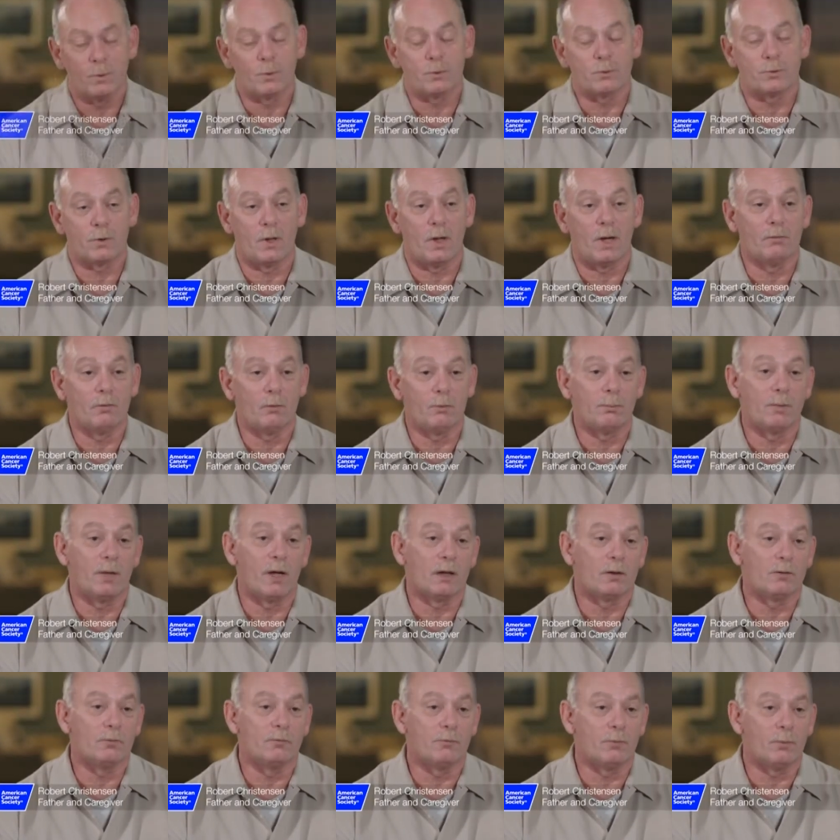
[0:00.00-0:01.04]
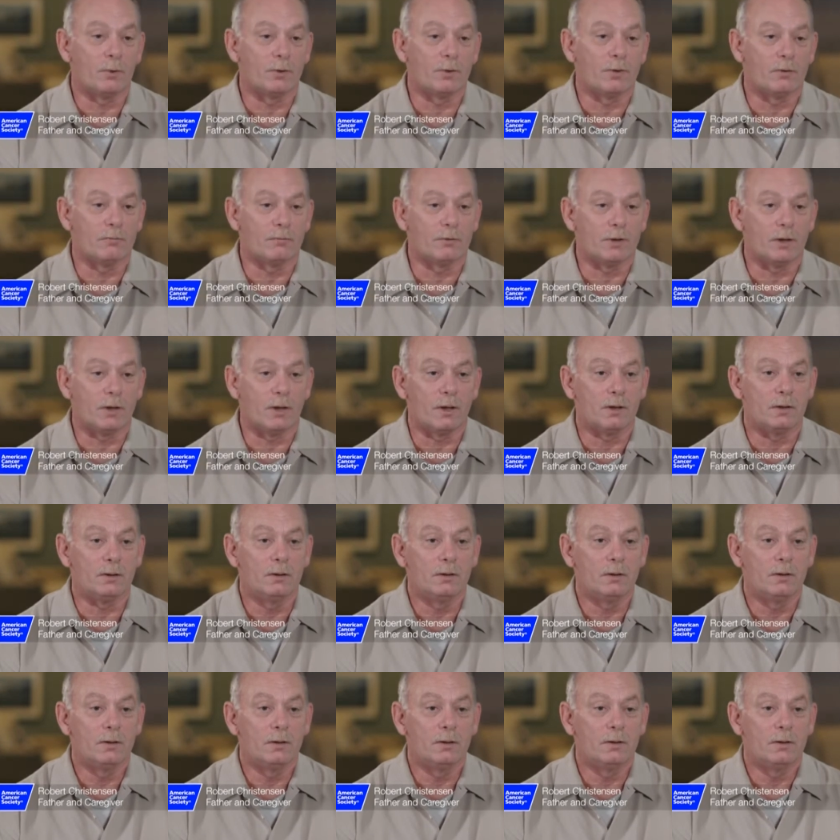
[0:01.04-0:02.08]
We were traveling back and forth every day,
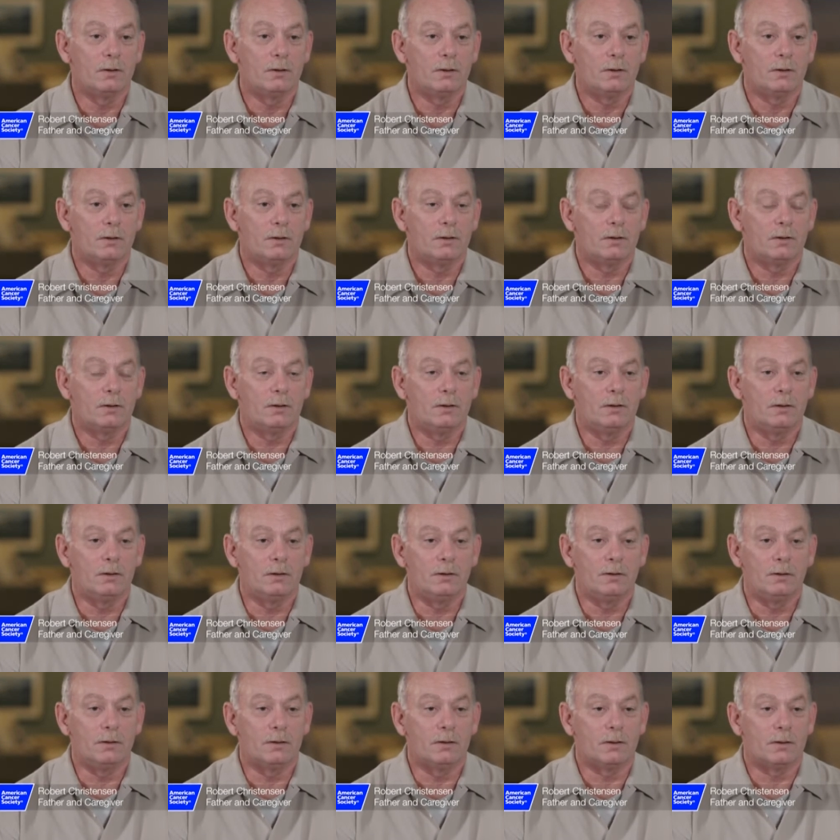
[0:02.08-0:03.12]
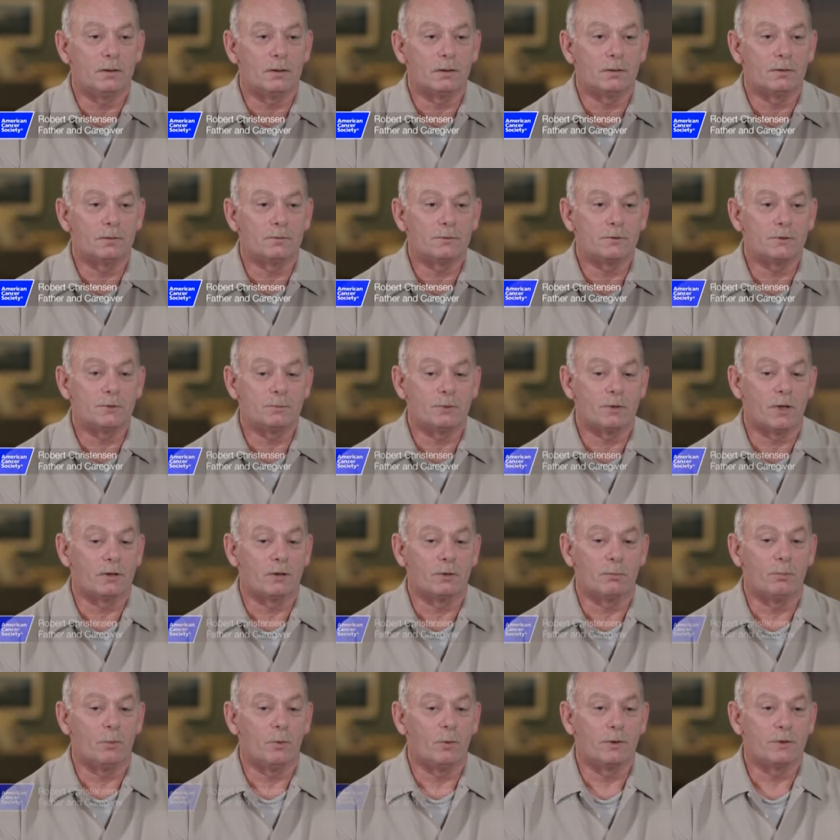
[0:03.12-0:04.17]
and uh, she was
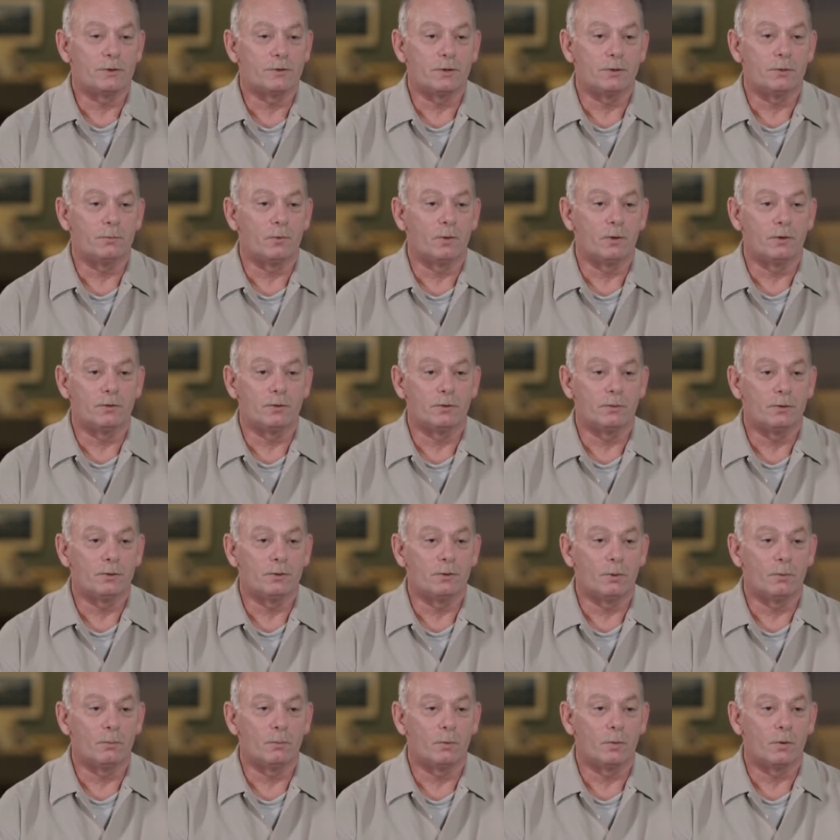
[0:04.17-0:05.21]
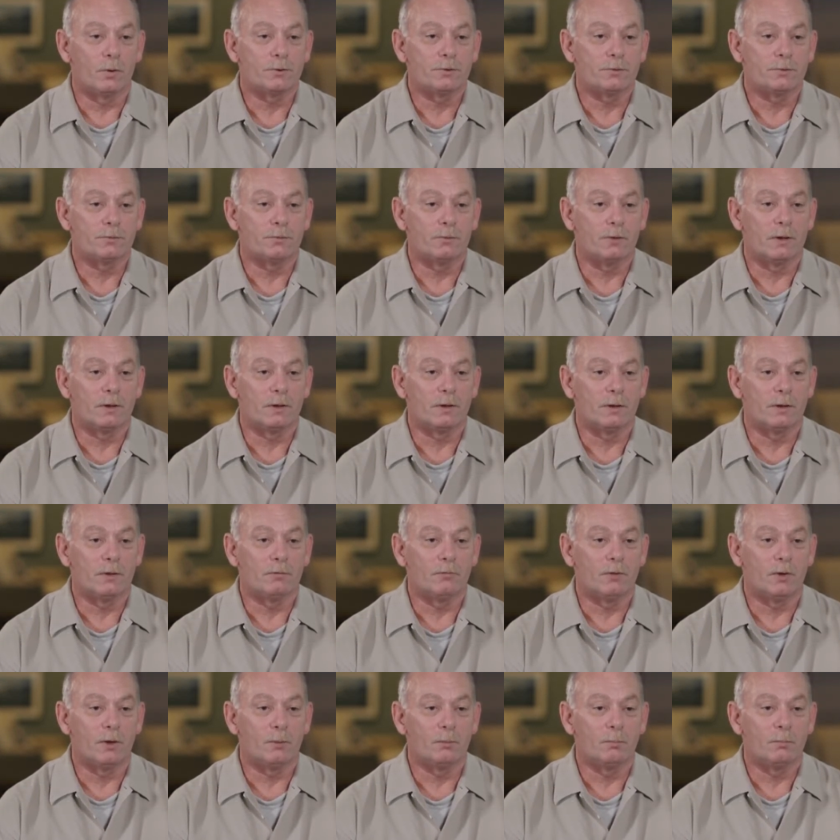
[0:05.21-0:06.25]
at the point she didn't want to do it no more. She was ready to
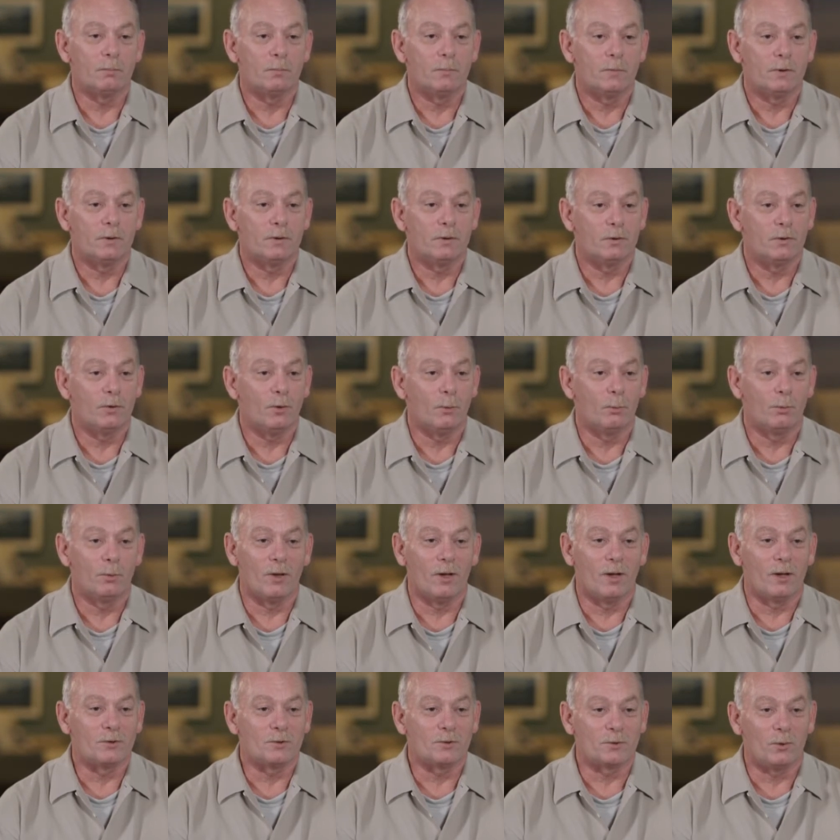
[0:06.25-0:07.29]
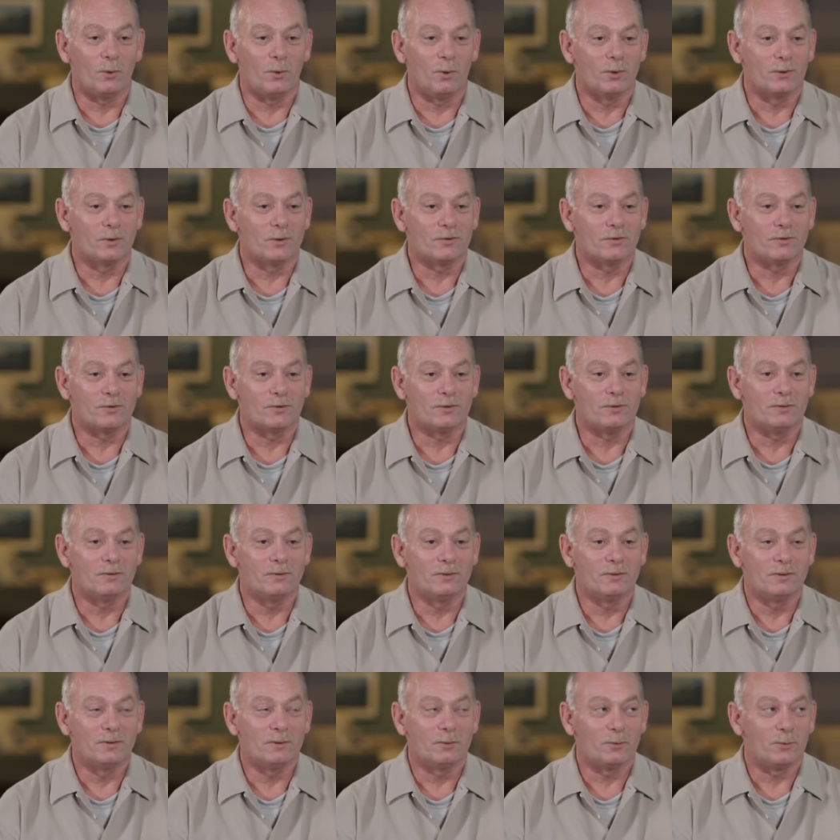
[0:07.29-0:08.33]
give up. And Hope Lodge called us, and
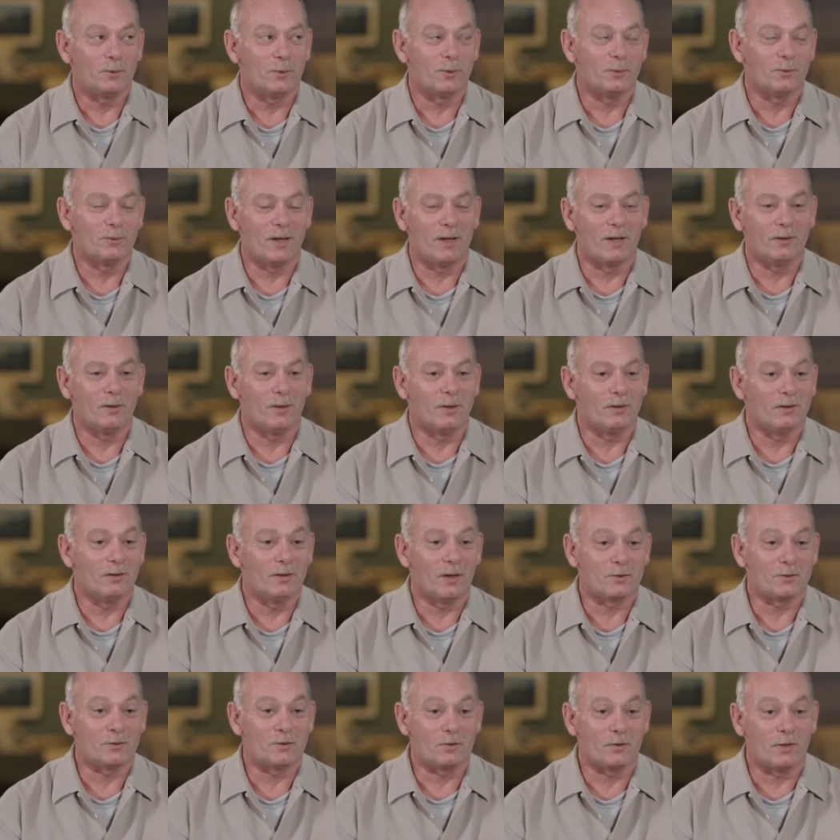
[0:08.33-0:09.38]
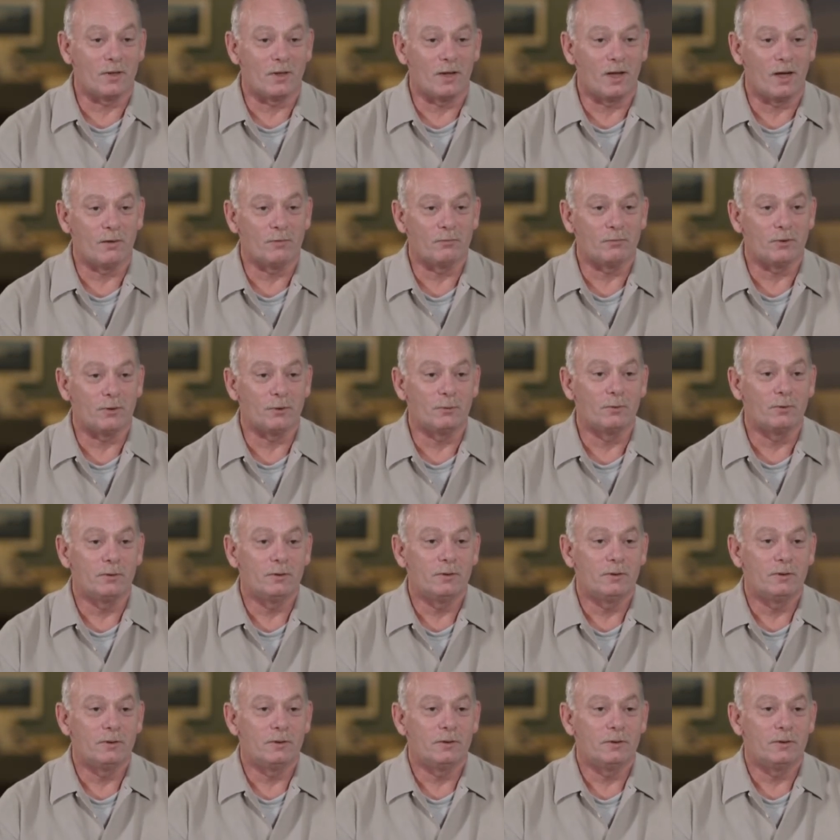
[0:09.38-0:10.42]
we were going down Le Lexington Avenue,
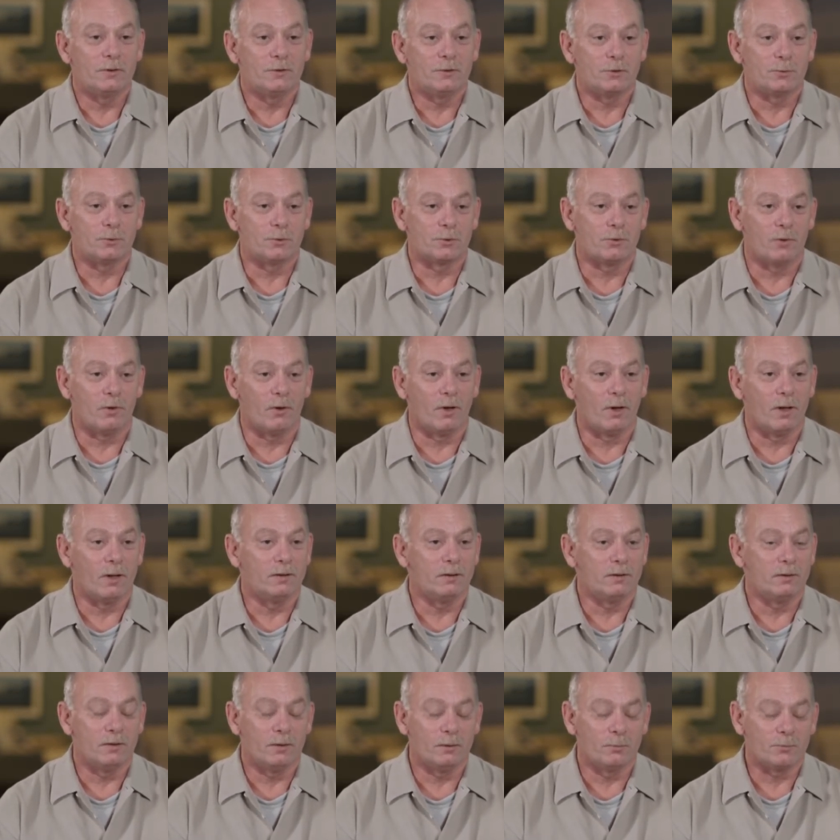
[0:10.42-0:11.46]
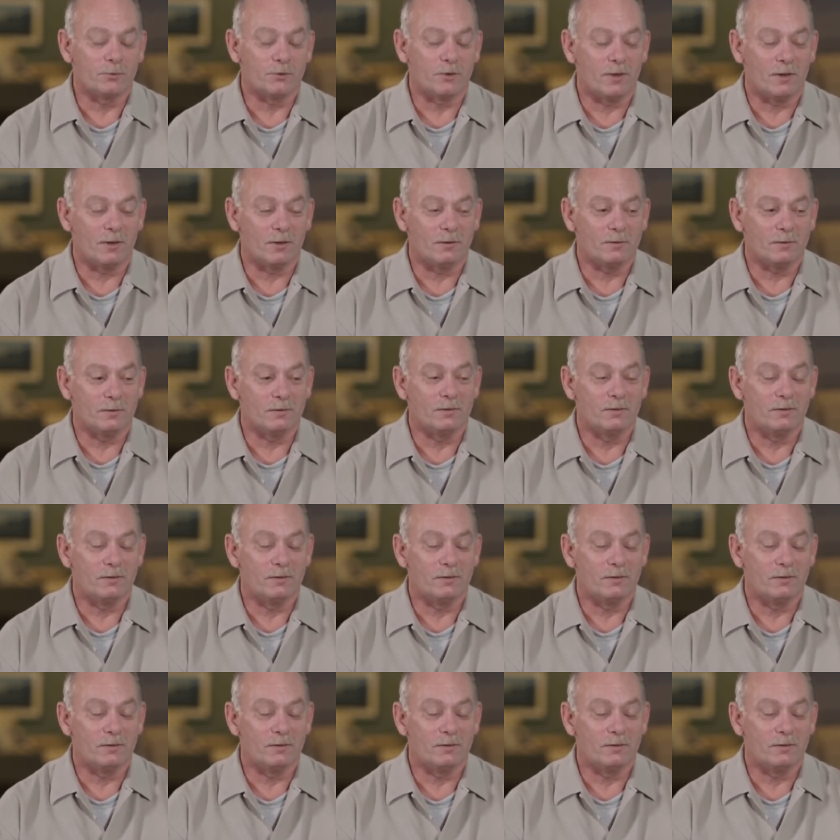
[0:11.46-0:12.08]
and she was crying and upset,